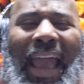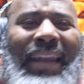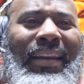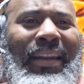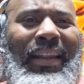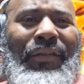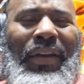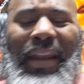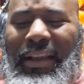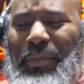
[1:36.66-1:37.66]
I had to
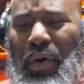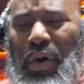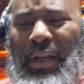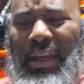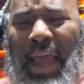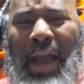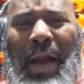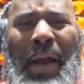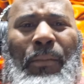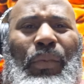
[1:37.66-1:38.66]
deliver the next morning, and I,
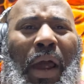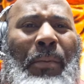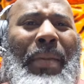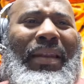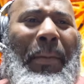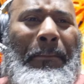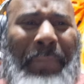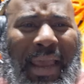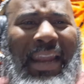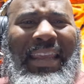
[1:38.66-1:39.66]
am I'm, I'm in the
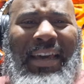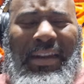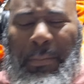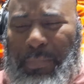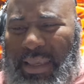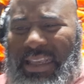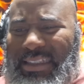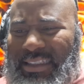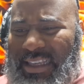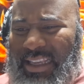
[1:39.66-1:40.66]
belly of the
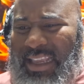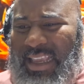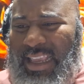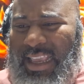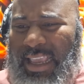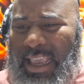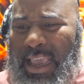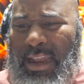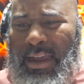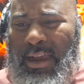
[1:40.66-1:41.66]
beast. And